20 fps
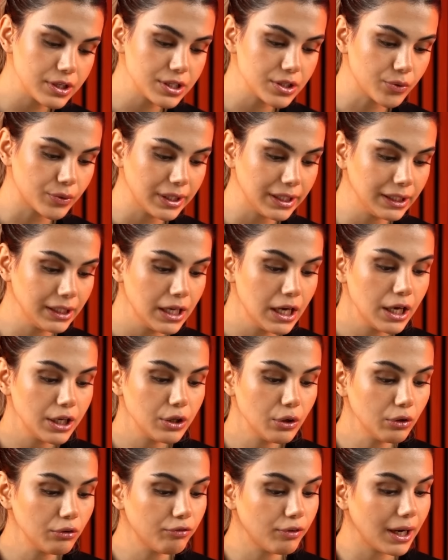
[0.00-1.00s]
the screen,
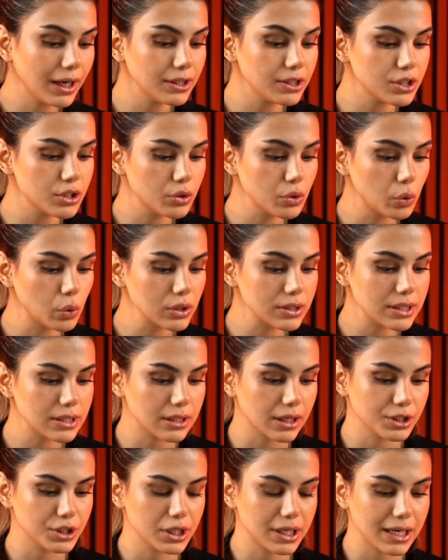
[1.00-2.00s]
you'll find tools
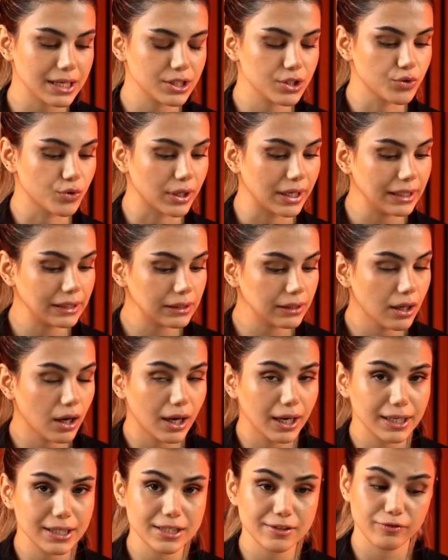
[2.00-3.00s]
such as trend
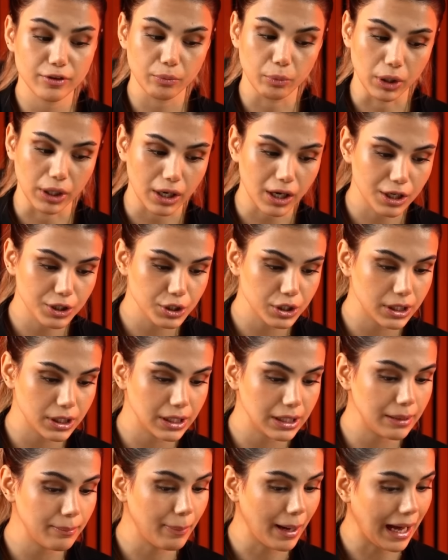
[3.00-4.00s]
lines,
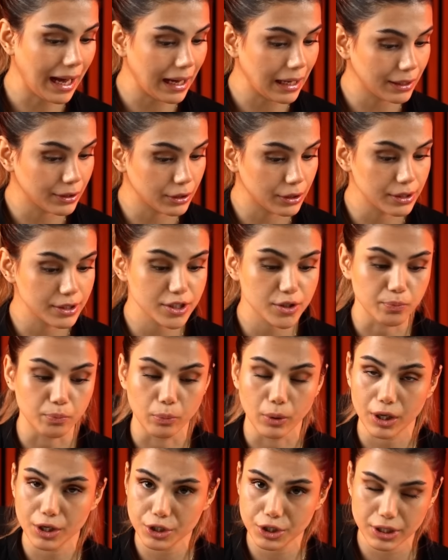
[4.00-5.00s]
Fibonacci, patterns,
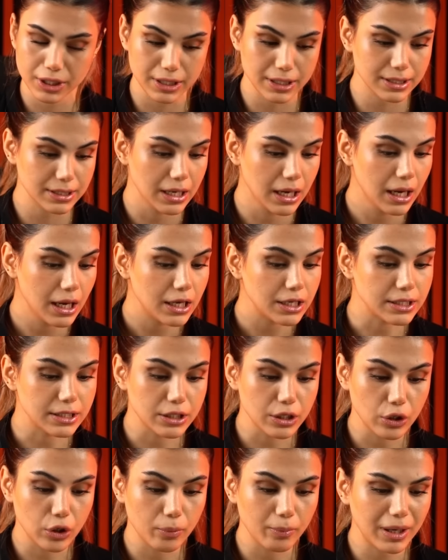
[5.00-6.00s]
brushes,
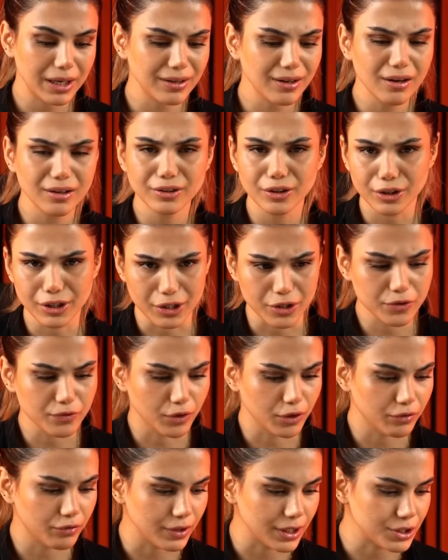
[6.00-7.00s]
zoom, and other useful
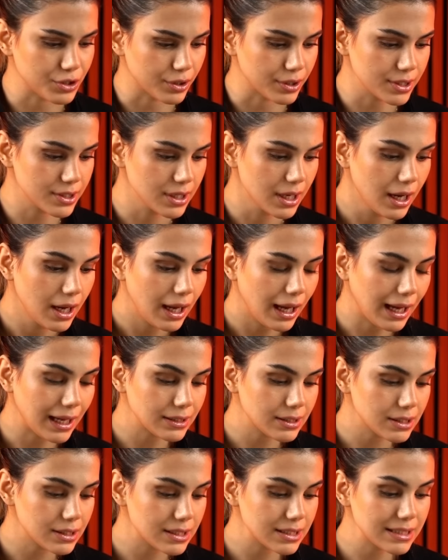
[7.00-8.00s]
features. And
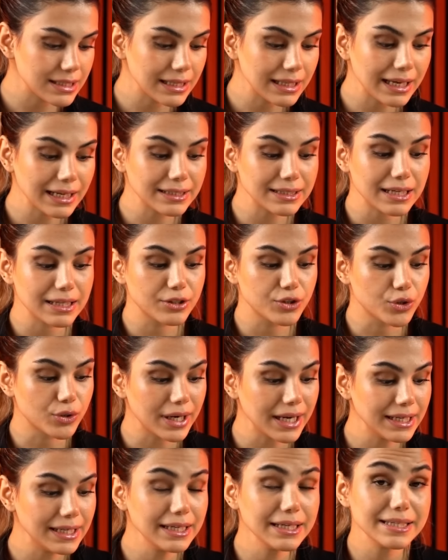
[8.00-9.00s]
to select a
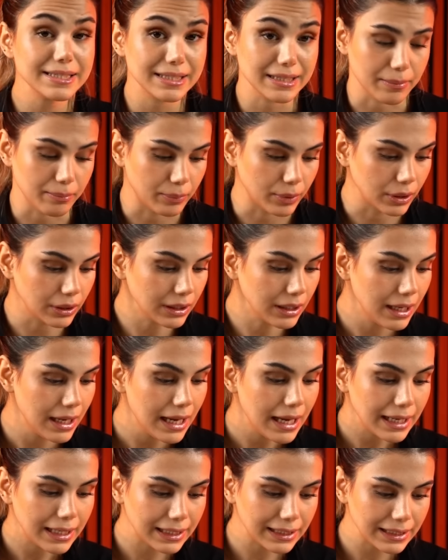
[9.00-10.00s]
trading symbol,
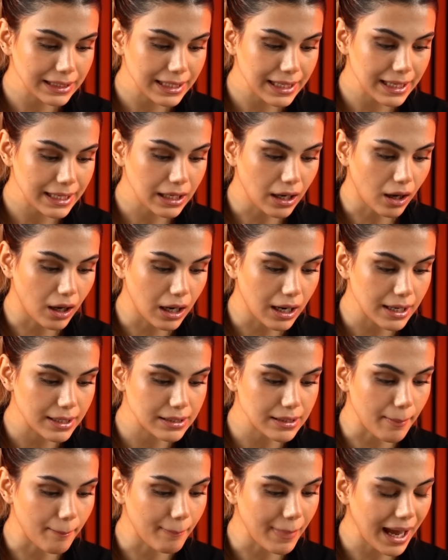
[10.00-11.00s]
click on
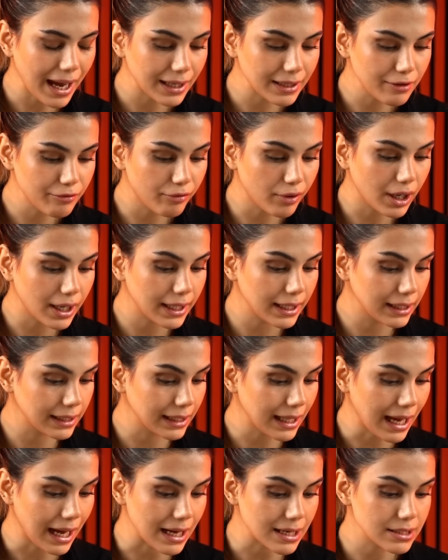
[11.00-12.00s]
magnifying
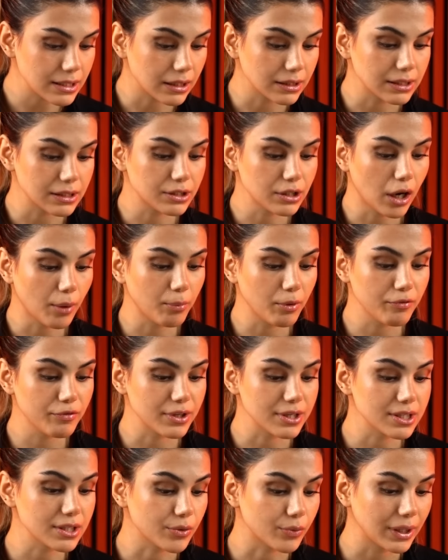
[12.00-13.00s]
glass on the top of the
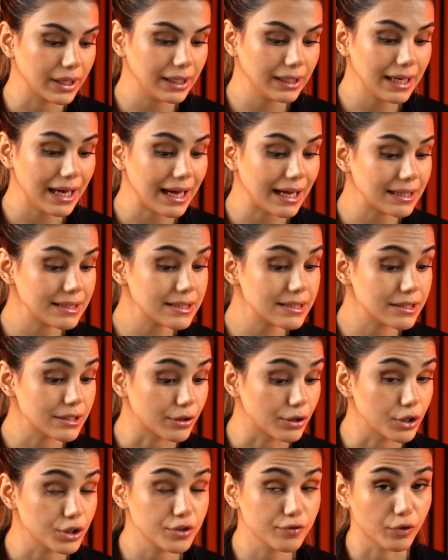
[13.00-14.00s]
screen and
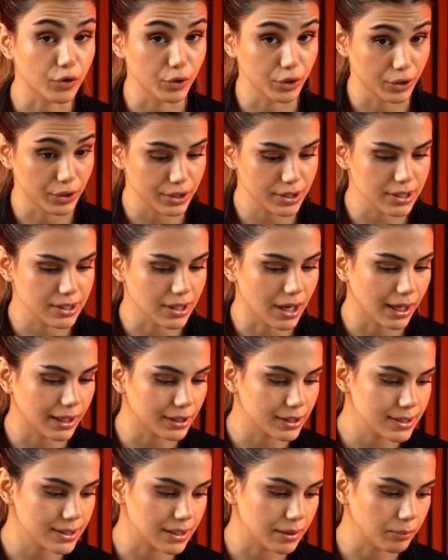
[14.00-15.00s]
search for your
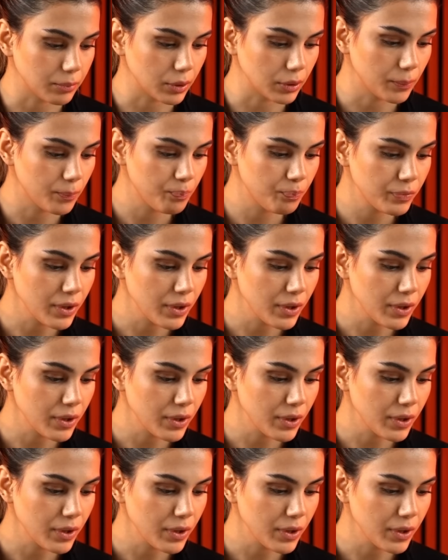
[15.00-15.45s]
desired symbol.